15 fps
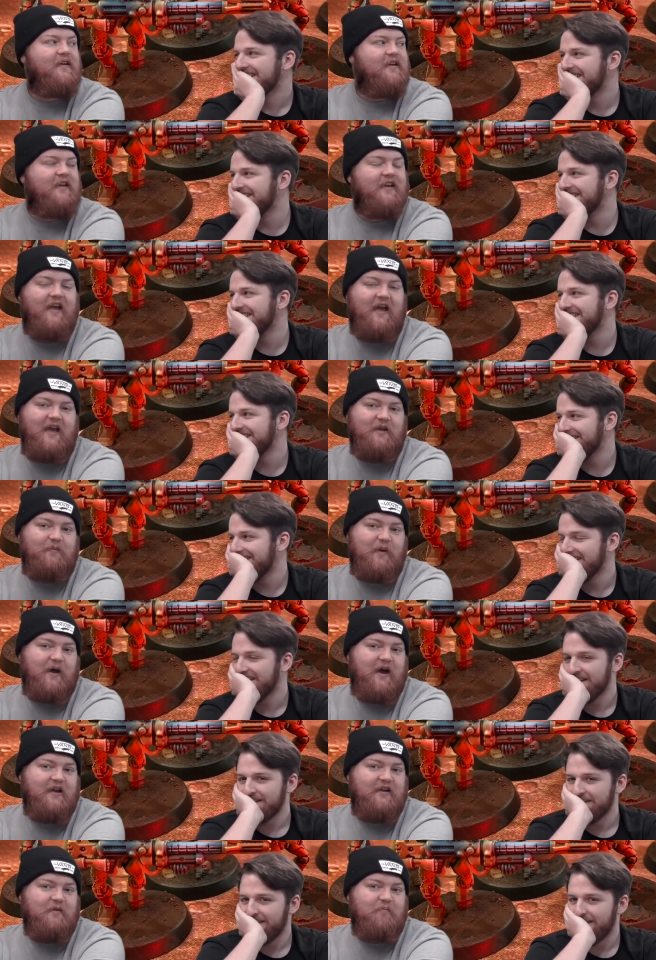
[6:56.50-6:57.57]
Speaker 1: He hid
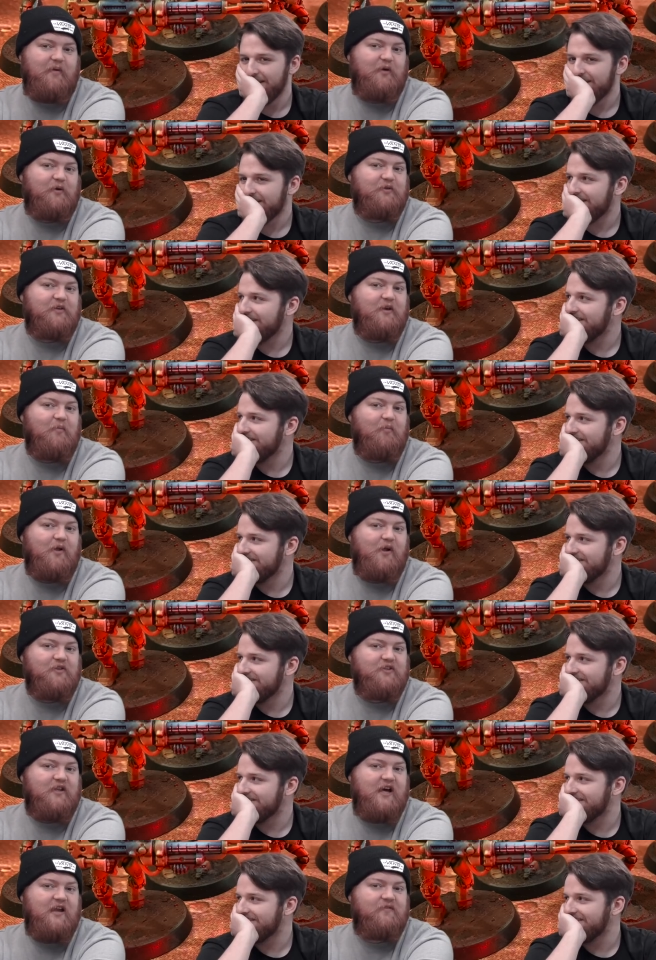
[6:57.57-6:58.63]
behind a building and
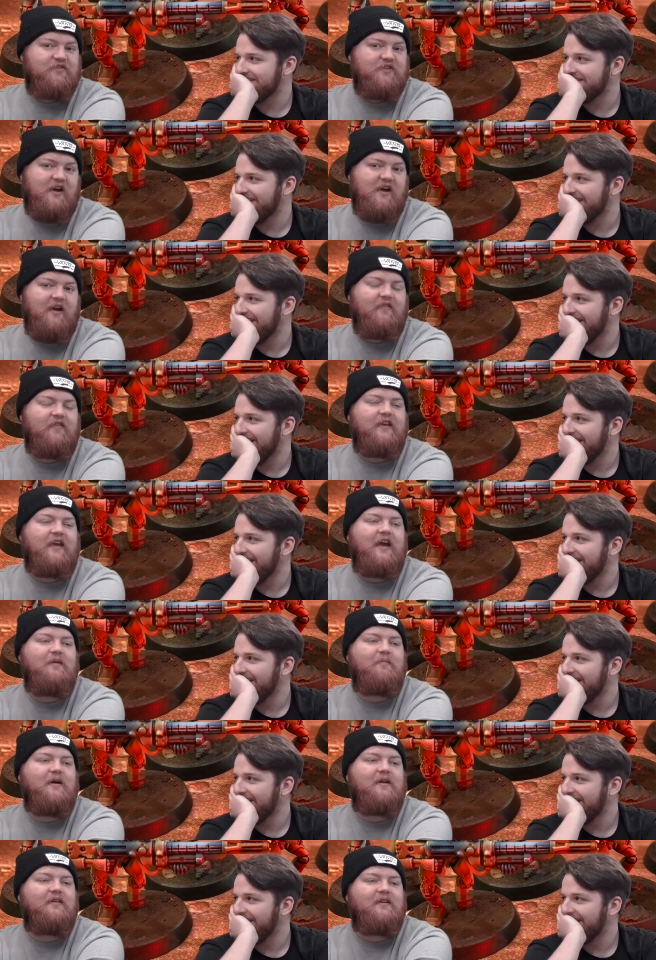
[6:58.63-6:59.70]
blocked line of sight, and the
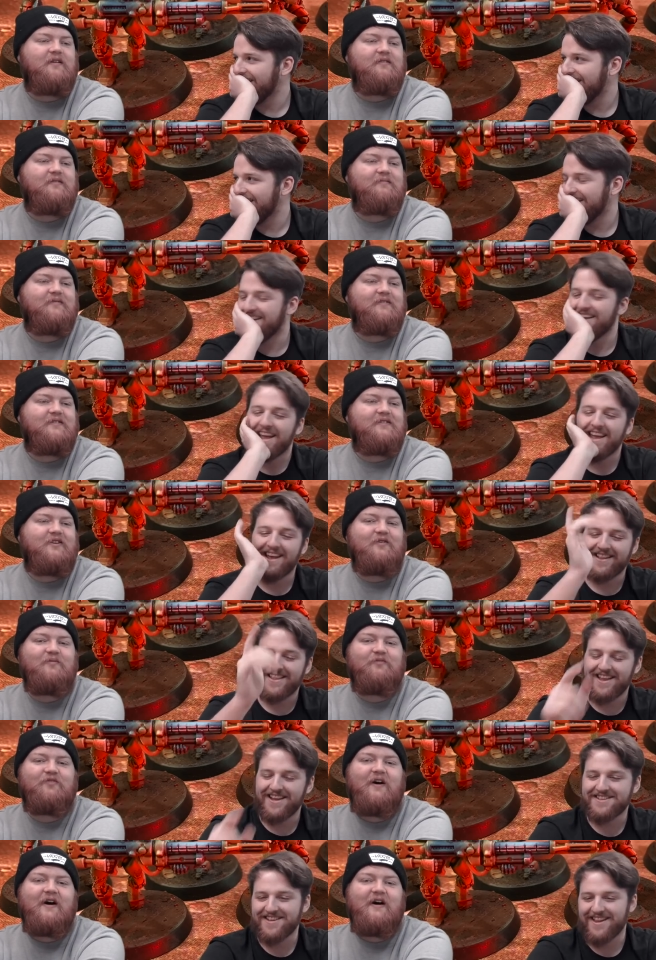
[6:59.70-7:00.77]
game ended.
Speaker 2: He
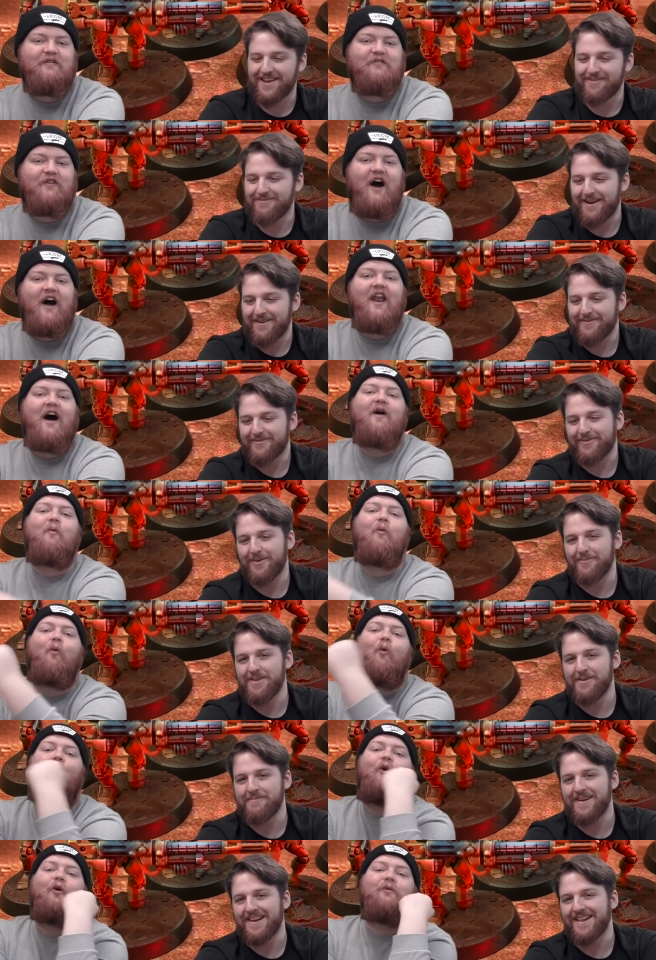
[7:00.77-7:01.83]
literally five, ran from
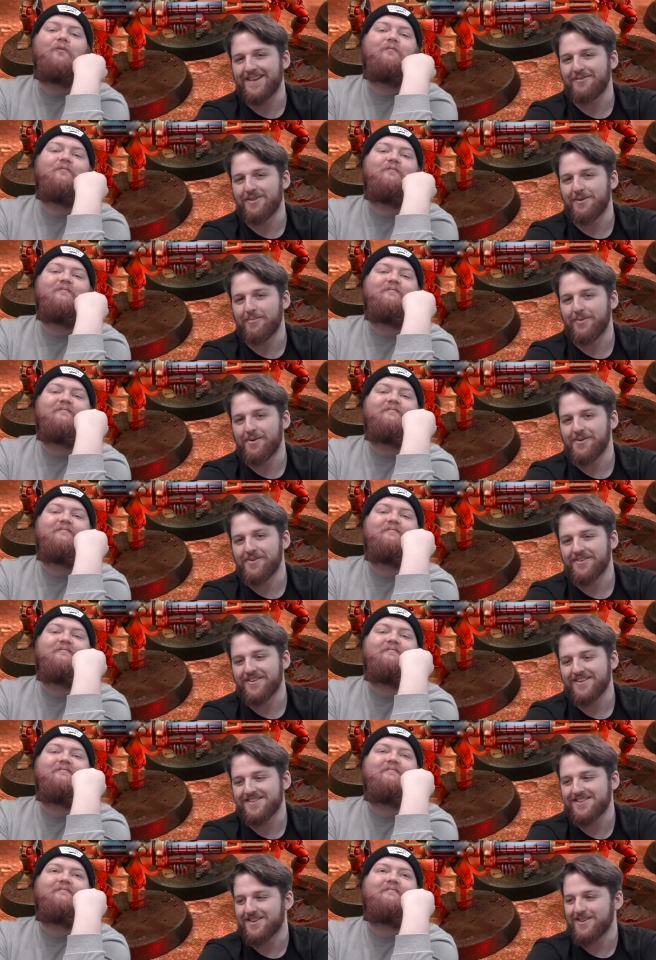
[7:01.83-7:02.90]
I the won. middle of the
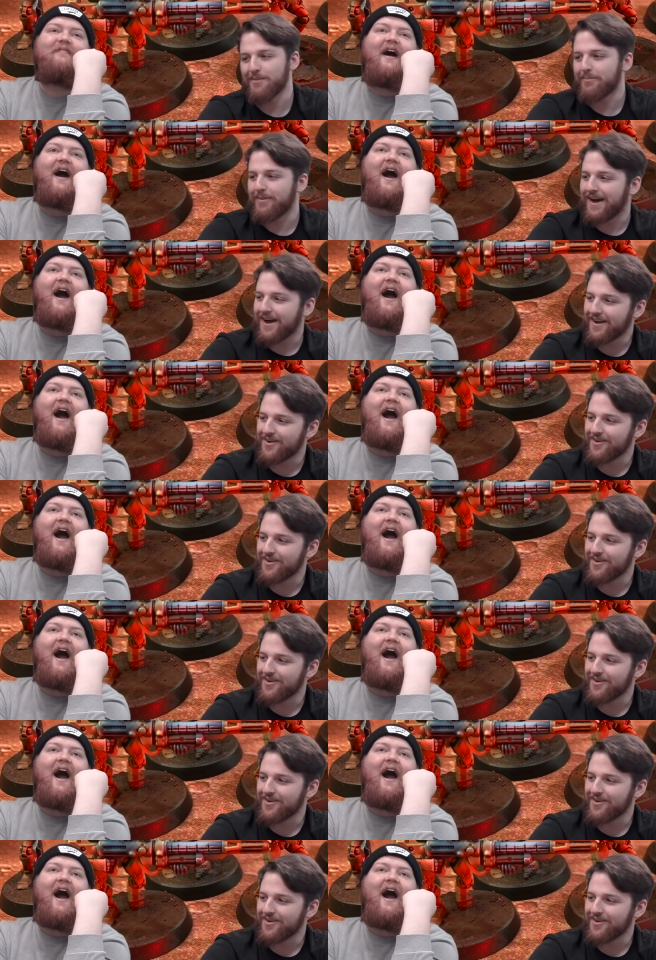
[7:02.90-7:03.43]
board to the back